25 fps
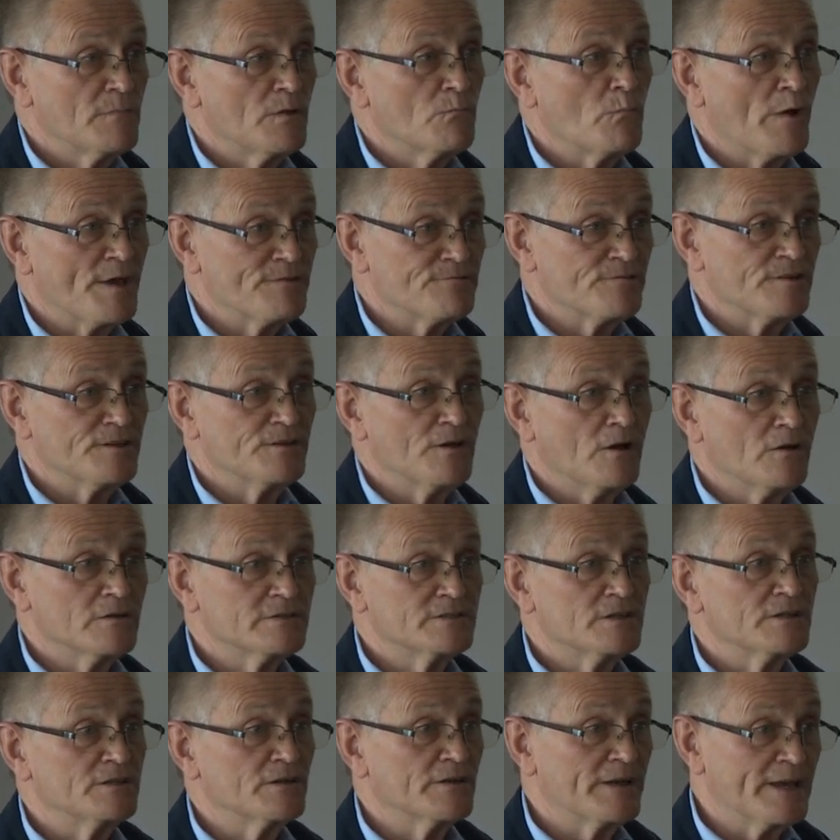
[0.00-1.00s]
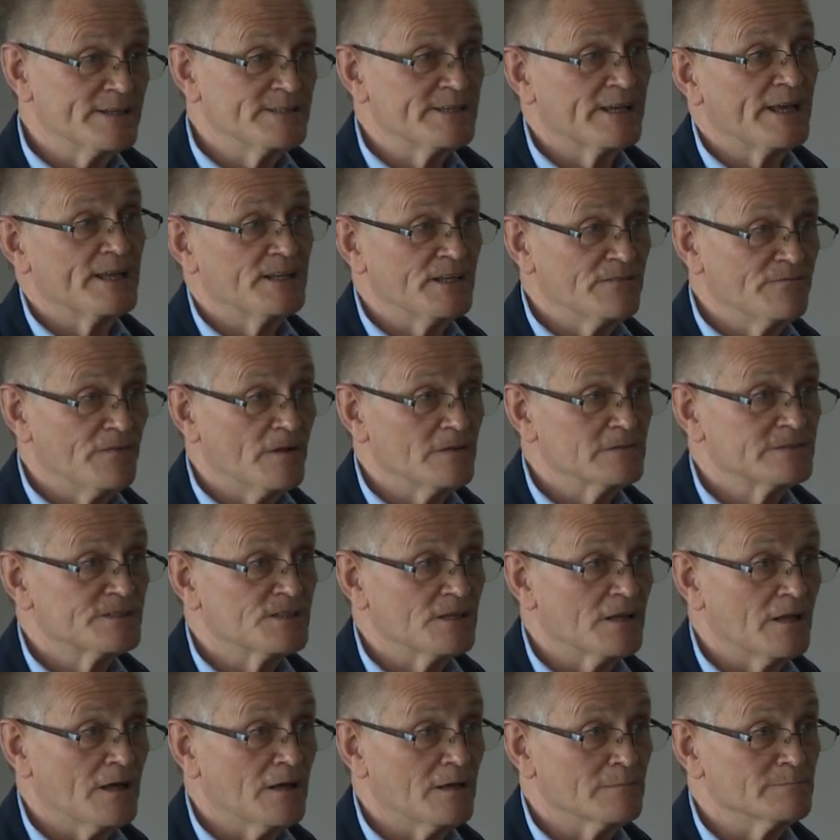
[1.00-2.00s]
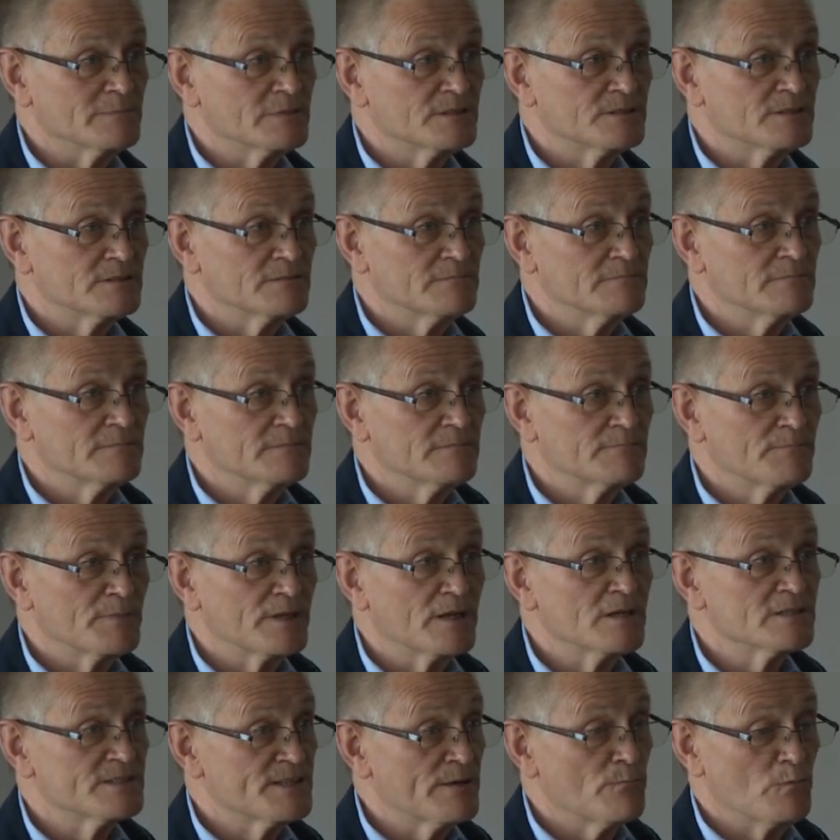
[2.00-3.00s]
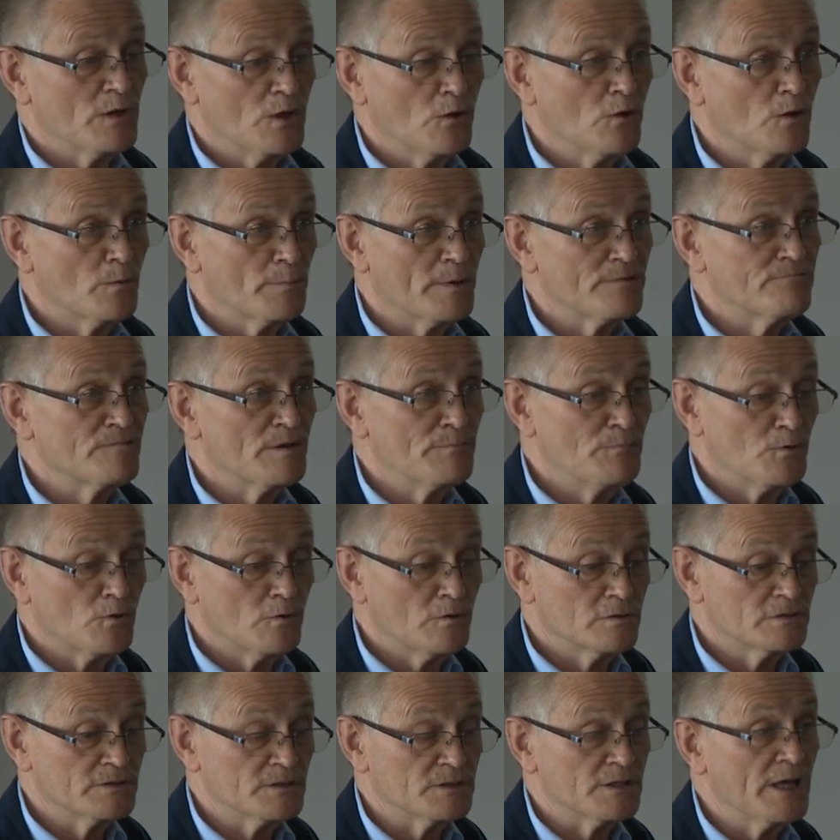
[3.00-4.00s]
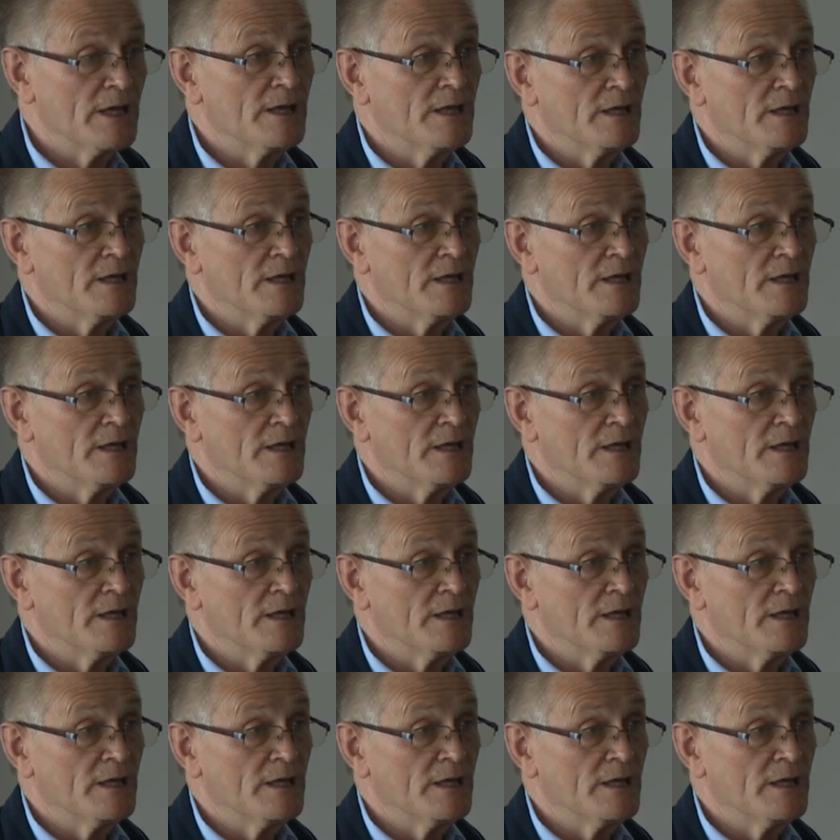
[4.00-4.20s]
whether or not you're getting any false alarms, because they will all be reported.